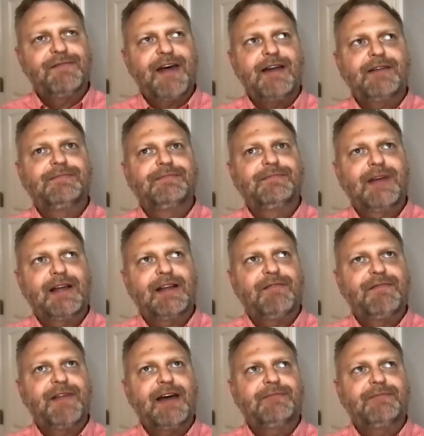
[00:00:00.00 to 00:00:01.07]
that. I
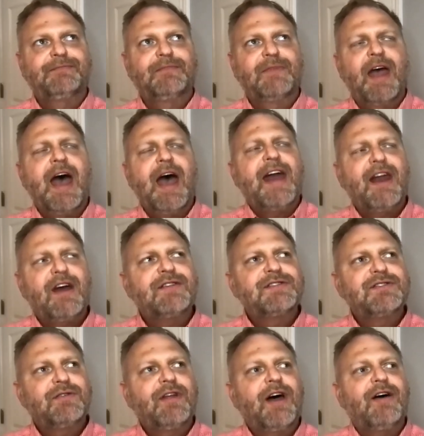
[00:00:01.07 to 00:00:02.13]
love that. And I
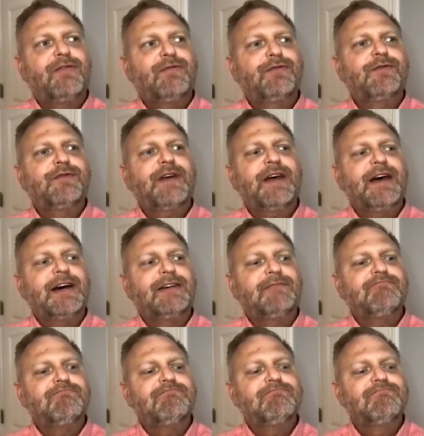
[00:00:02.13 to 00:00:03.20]
also love
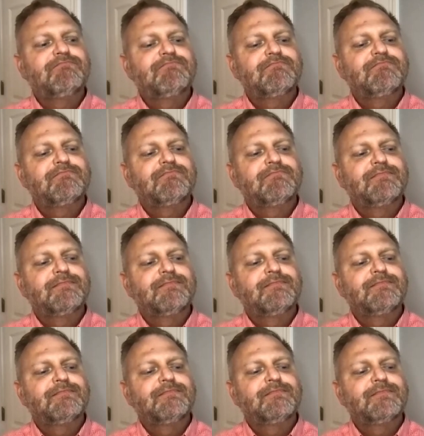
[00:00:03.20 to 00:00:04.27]
um,
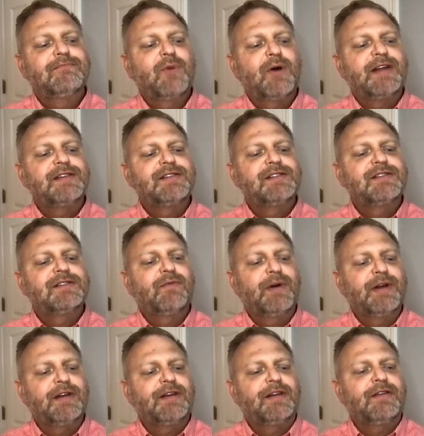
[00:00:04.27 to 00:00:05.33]
what is
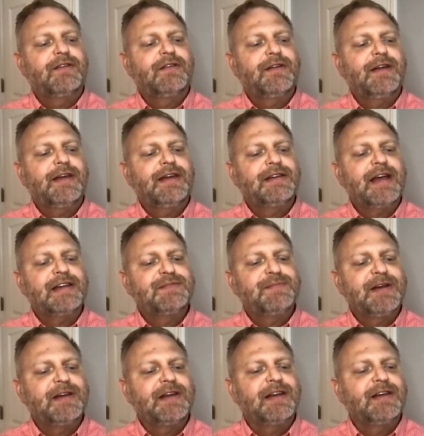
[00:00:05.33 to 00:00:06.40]
what it has
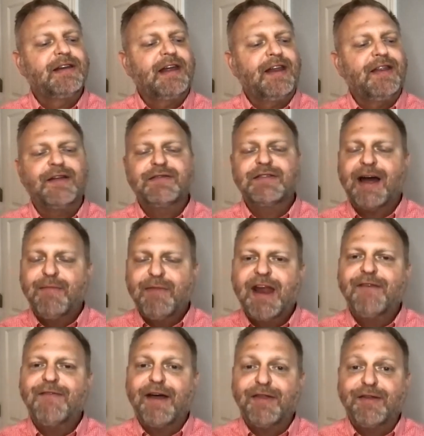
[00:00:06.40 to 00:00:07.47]
been con- in the time that
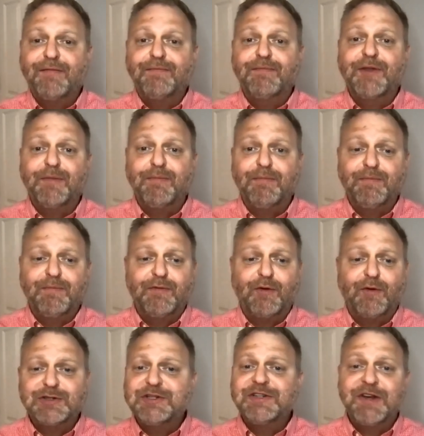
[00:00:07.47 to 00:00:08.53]
I've had the, the
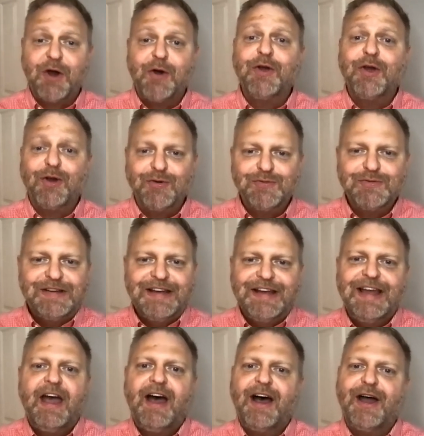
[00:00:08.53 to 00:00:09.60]
fortune to know you.
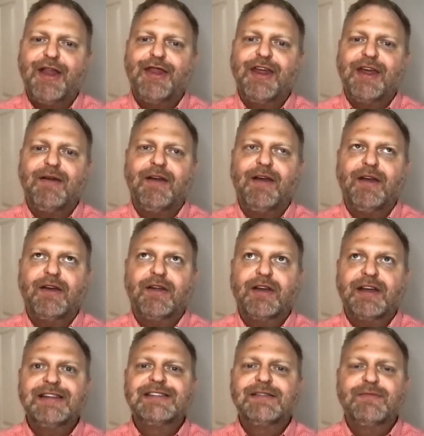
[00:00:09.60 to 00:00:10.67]
Uh, mm-hmm. The
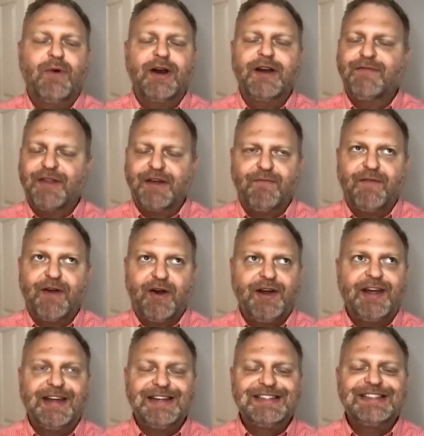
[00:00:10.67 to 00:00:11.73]
one of the very
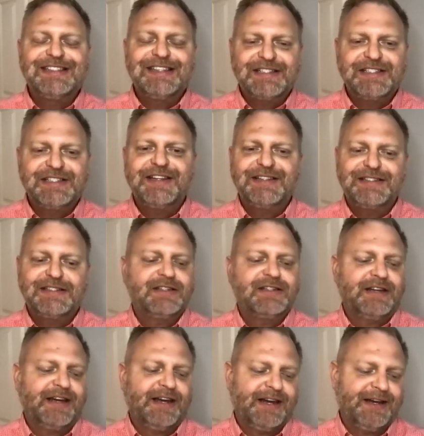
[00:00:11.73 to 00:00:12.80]
consistent
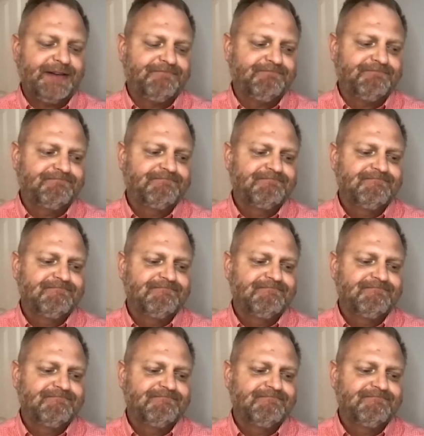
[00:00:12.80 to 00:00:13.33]
um,